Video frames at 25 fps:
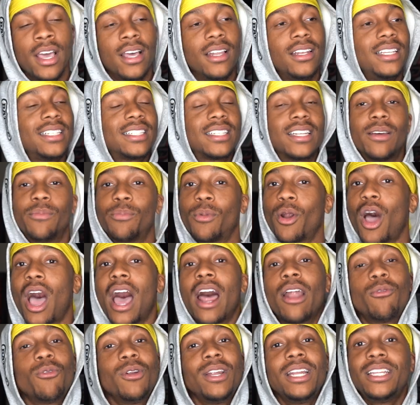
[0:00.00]
Listen, bro,
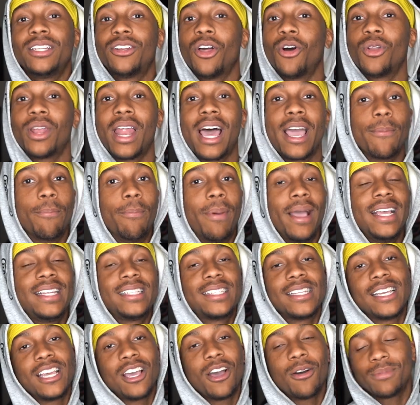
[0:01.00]
I really don't like
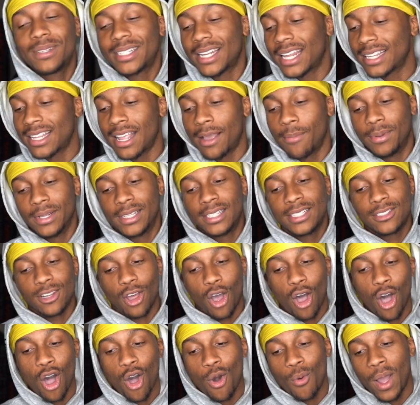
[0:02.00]
basic helmets like that, but this
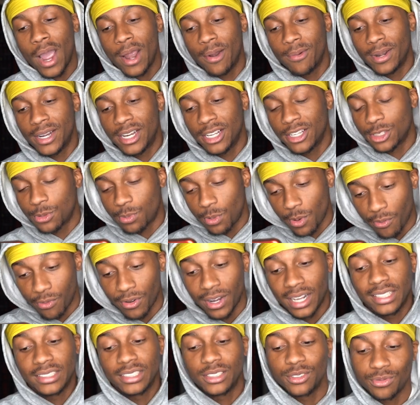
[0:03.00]
all-white Riddell Speed
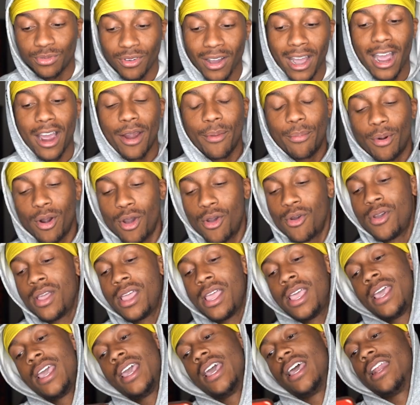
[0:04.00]
Flex is fire, bro.
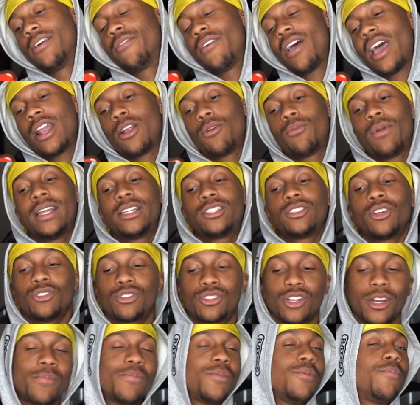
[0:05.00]
And if I had a Rachel
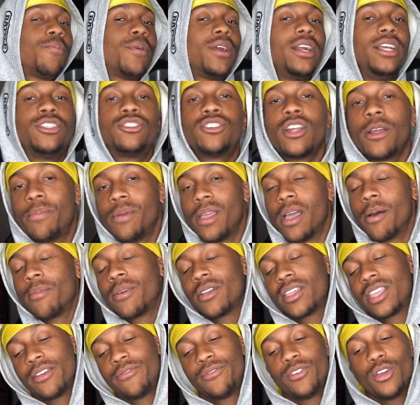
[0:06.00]
Drip, you're pretty drippy. I'm
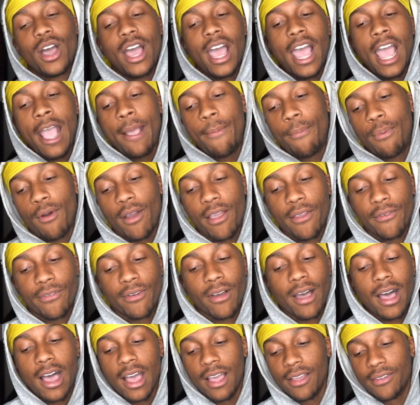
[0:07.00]
going to give you an 8.5
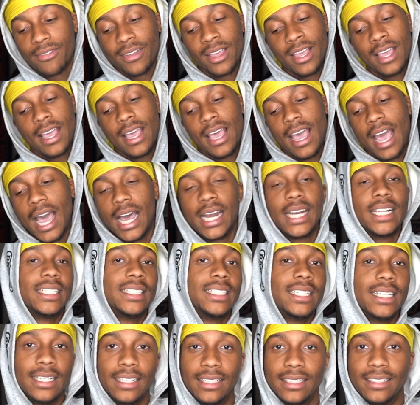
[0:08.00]
out of
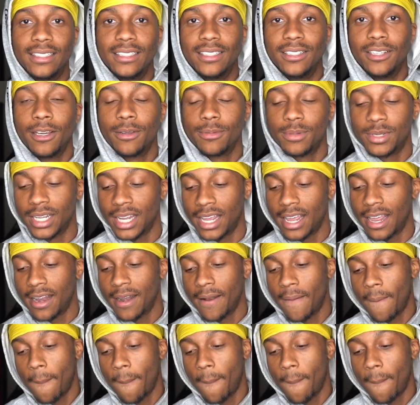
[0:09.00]
10. You know what I'm saying?